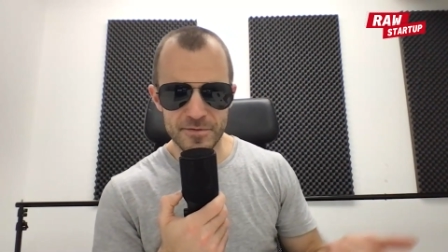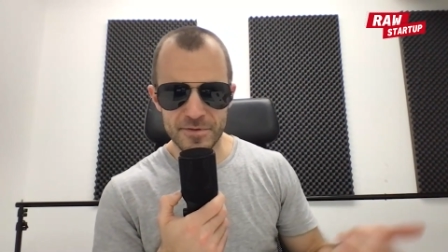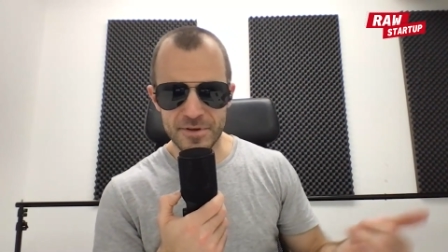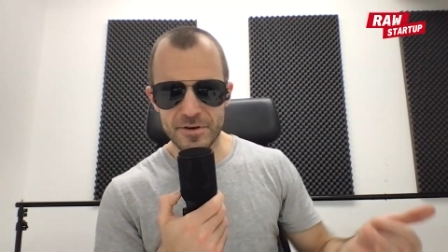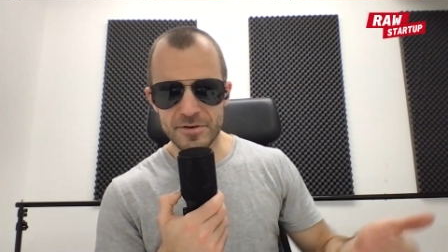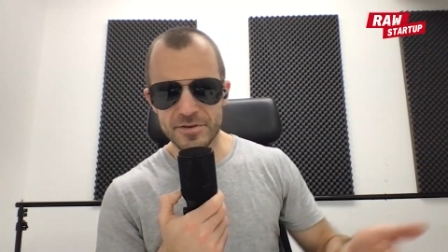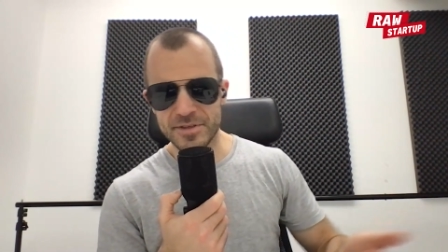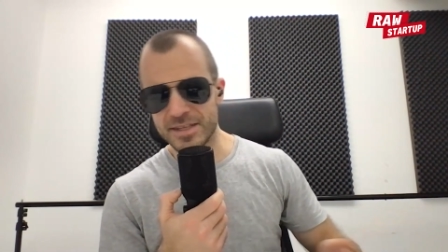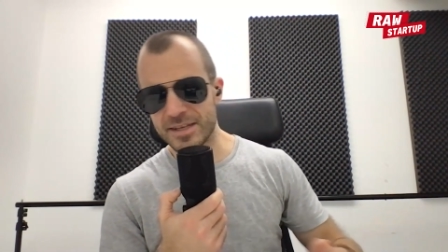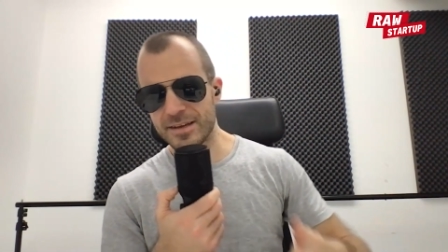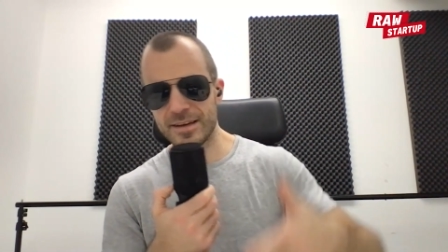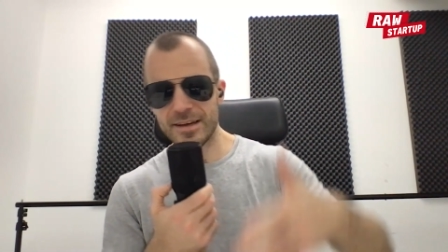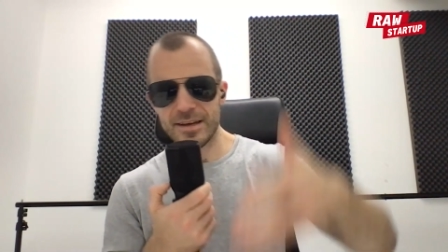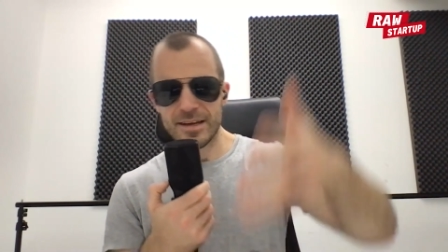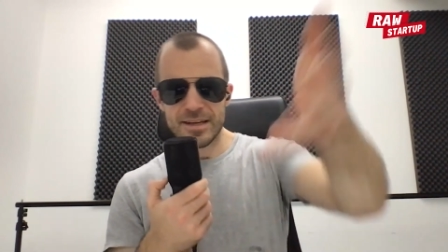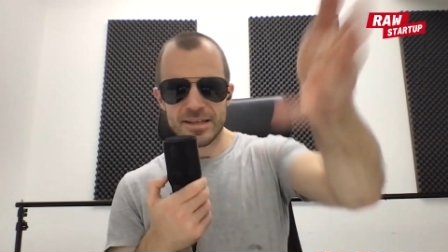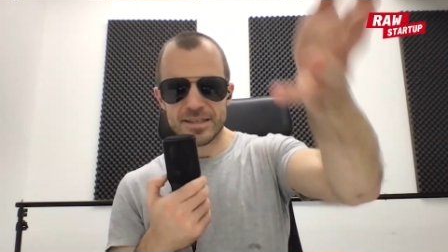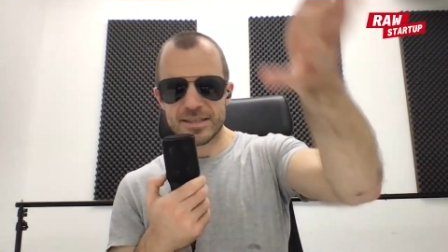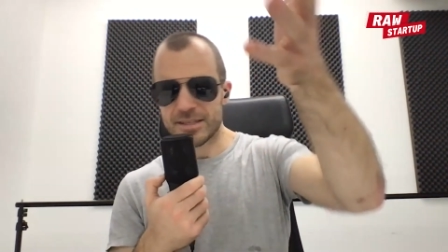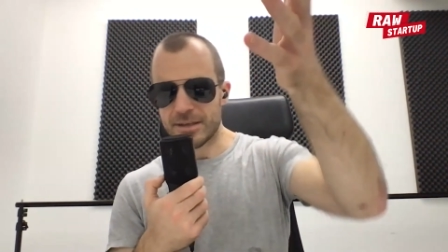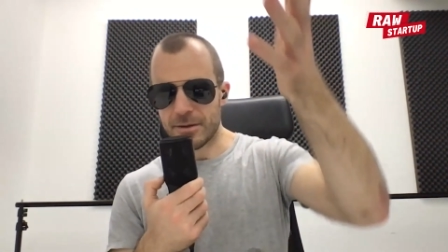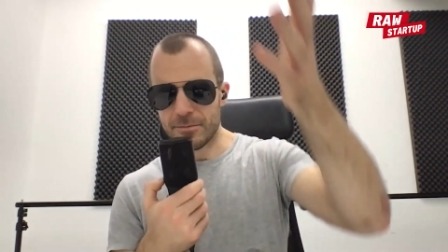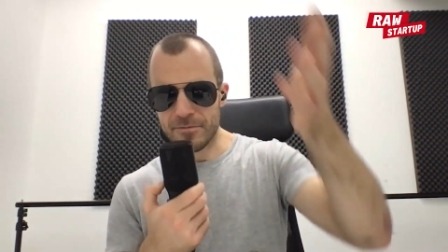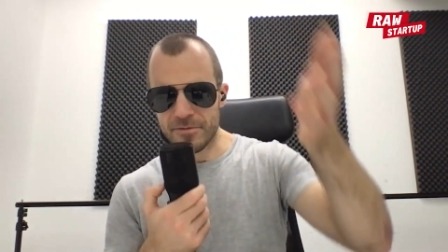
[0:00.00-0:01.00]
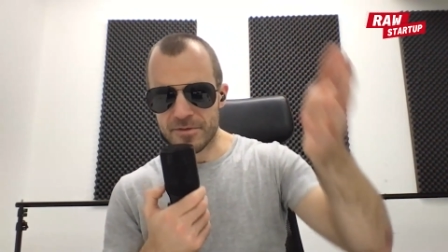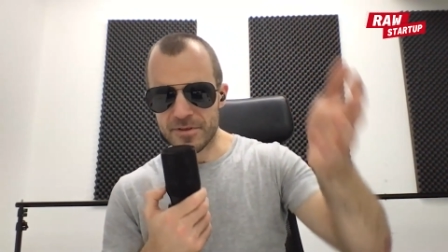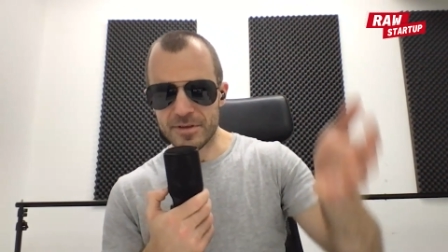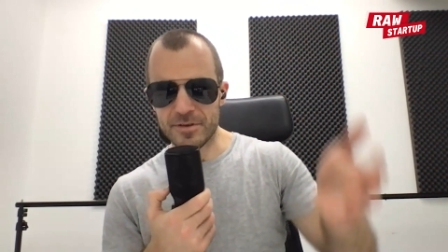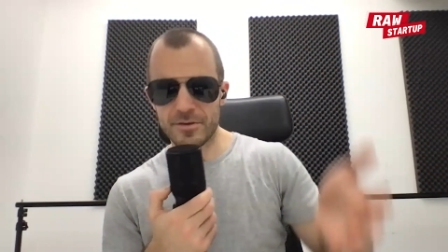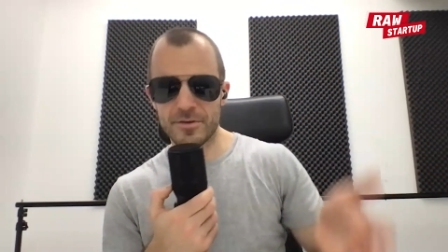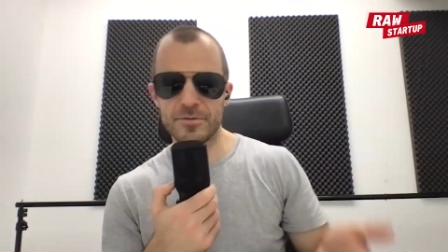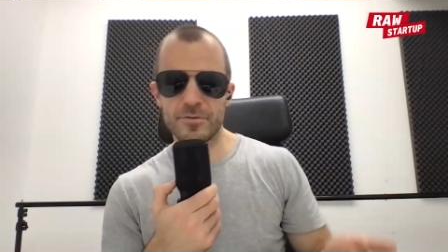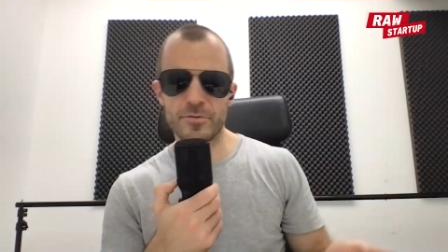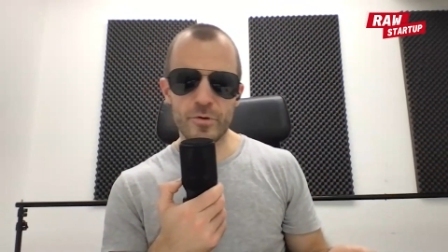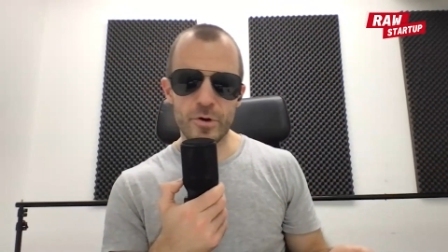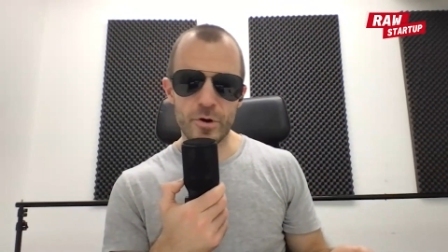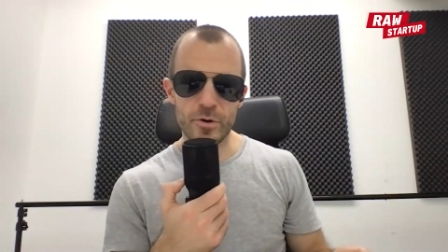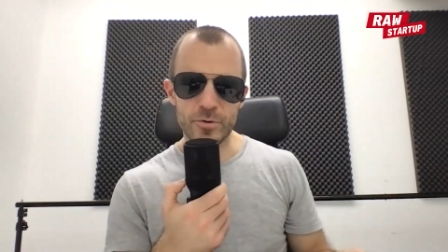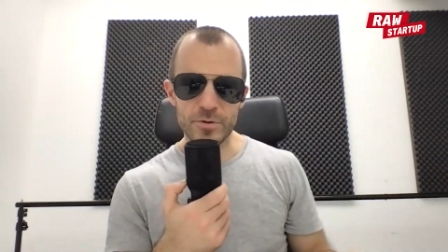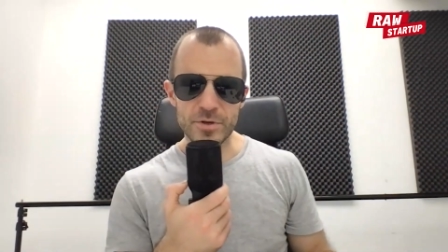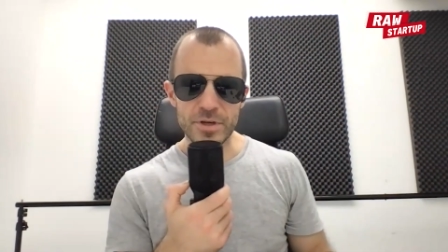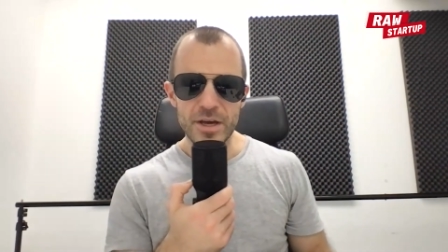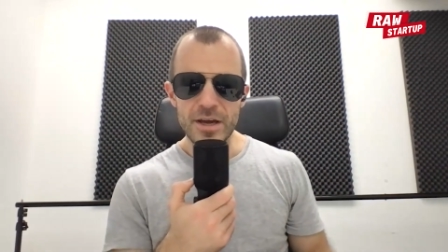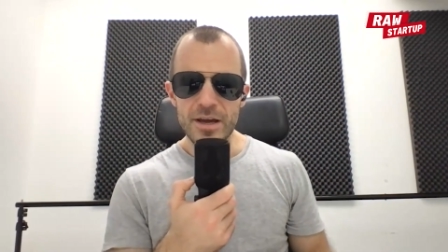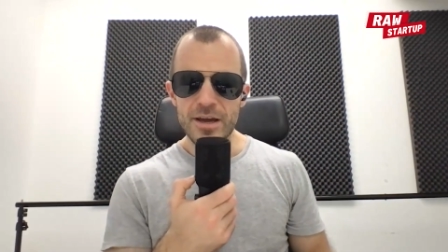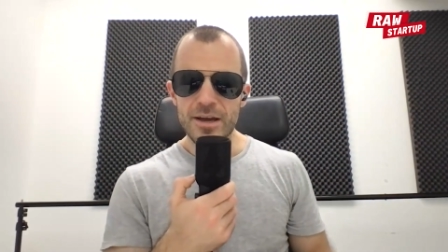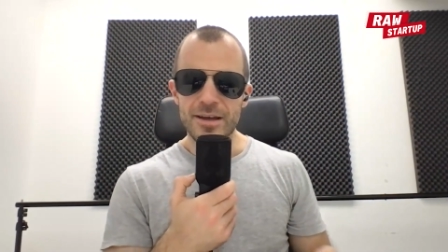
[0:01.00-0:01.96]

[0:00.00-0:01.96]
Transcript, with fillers: There's a something on the road.